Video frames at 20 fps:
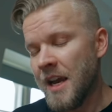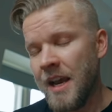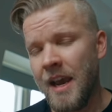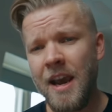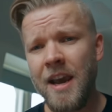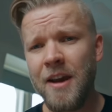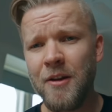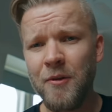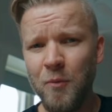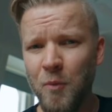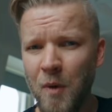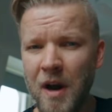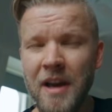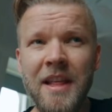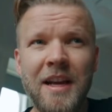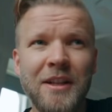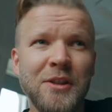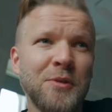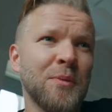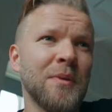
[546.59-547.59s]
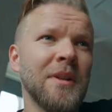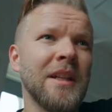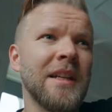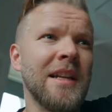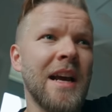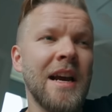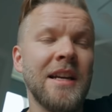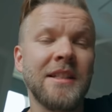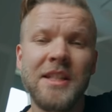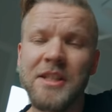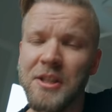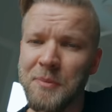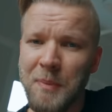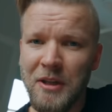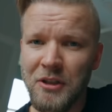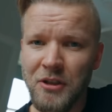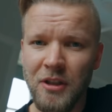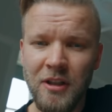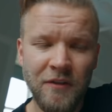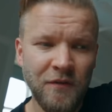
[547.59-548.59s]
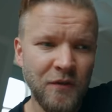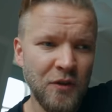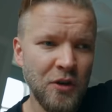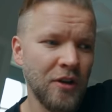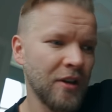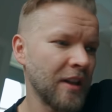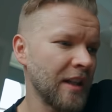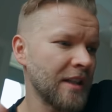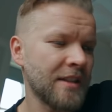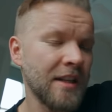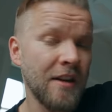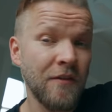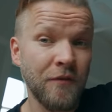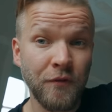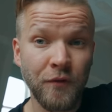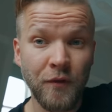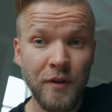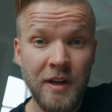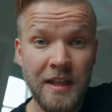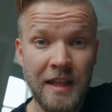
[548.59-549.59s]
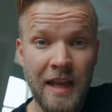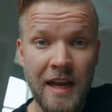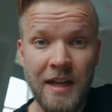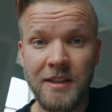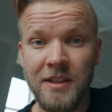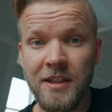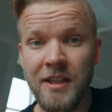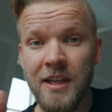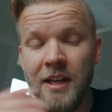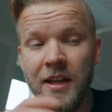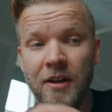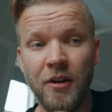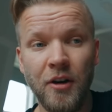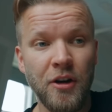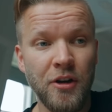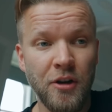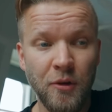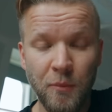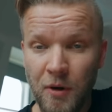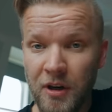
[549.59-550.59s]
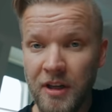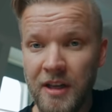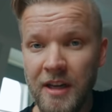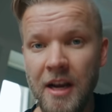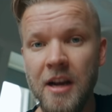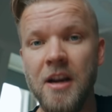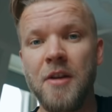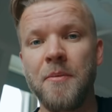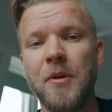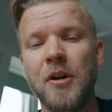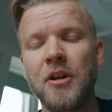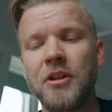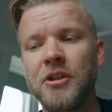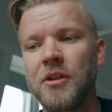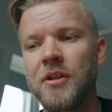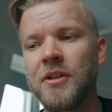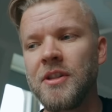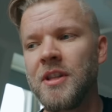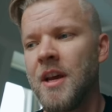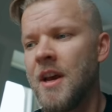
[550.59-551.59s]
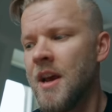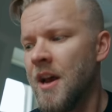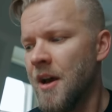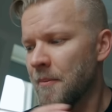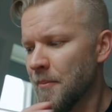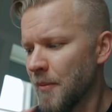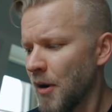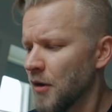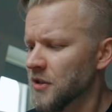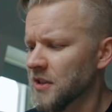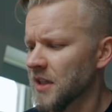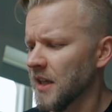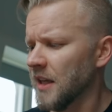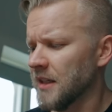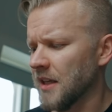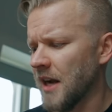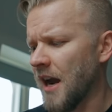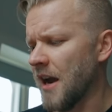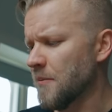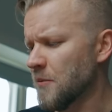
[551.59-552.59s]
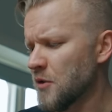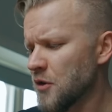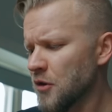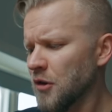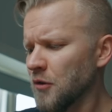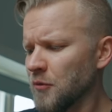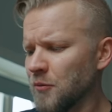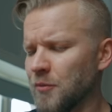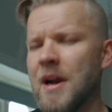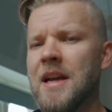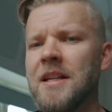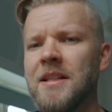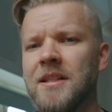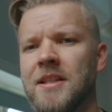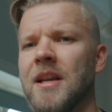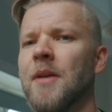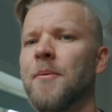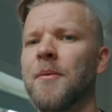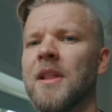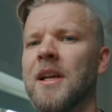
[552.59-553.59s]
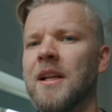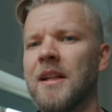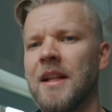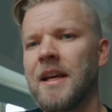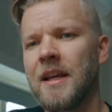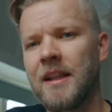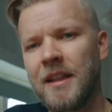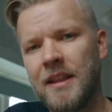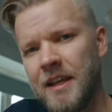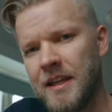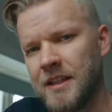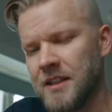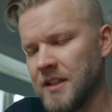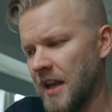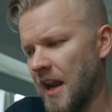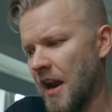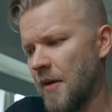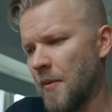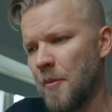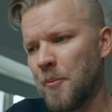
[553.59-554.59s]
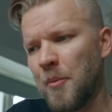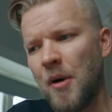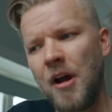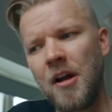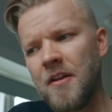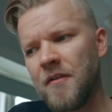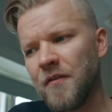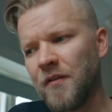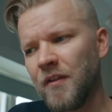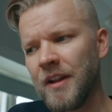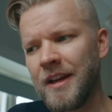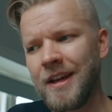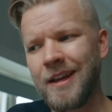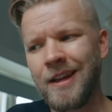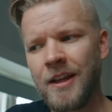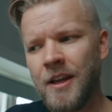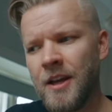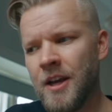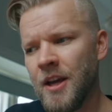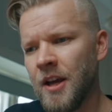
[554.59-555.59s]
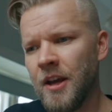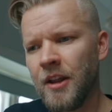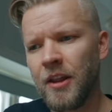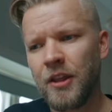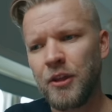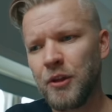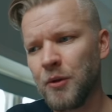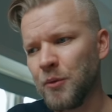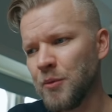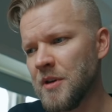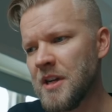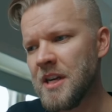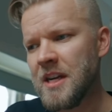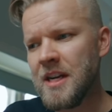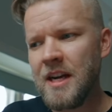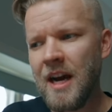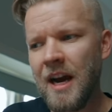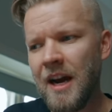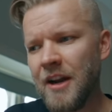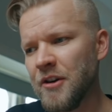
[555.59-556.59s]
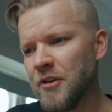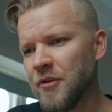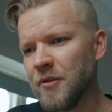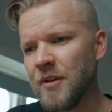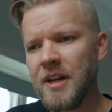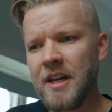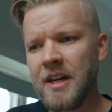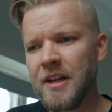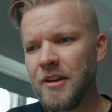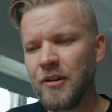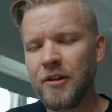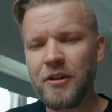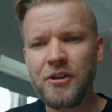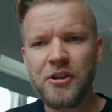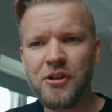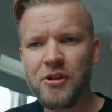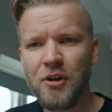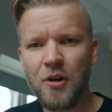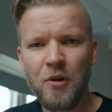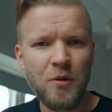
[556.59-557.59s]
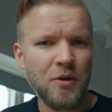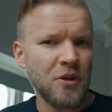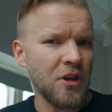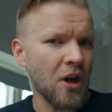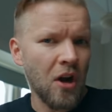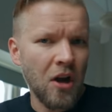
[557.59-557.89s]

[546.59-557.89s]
And why that's really nice, especially if you're, let's say, freelancing or you're working in commercials, most of the time you could rent something like this camera probably for like $300 or so,